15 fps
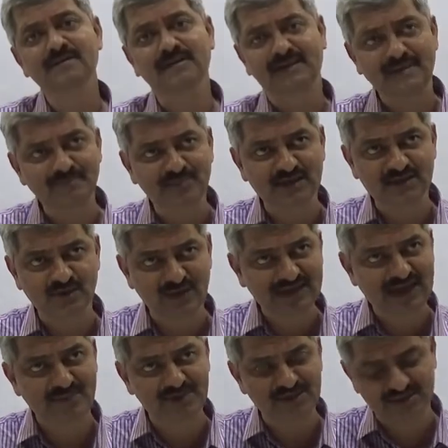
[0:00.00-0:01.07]
temperature
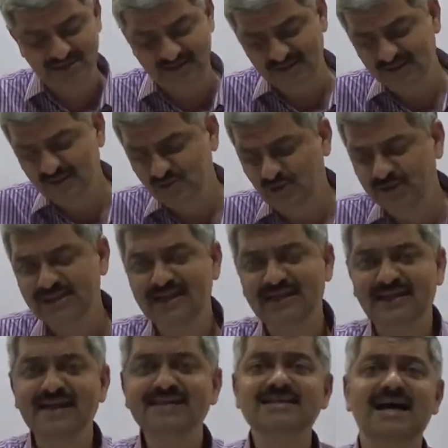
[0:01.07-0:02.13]
one-dimensional, so in that
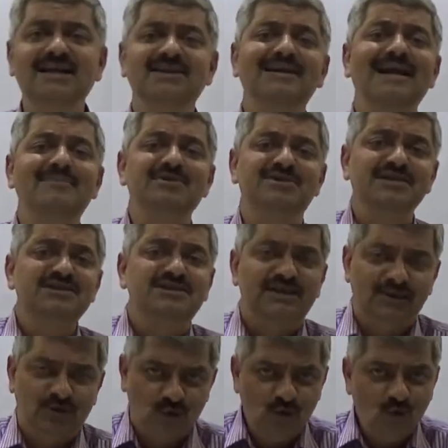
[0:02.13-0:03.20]
case other dimension is
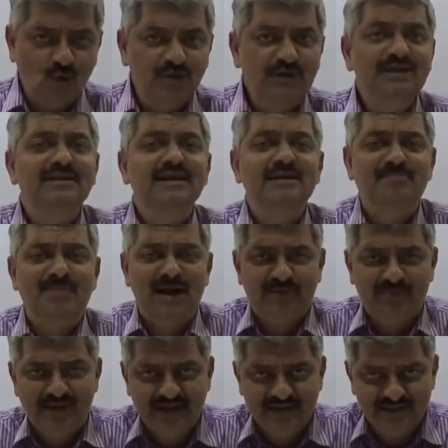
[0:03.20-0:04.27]
zero, only real
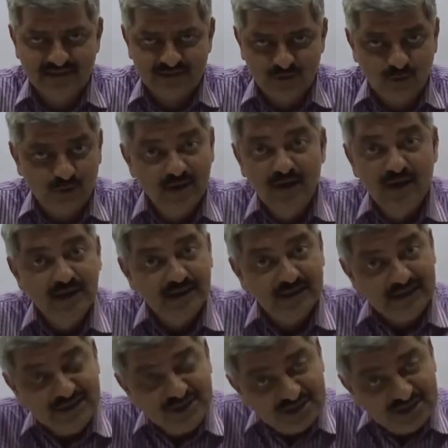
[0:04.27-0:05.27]
part may exist. So in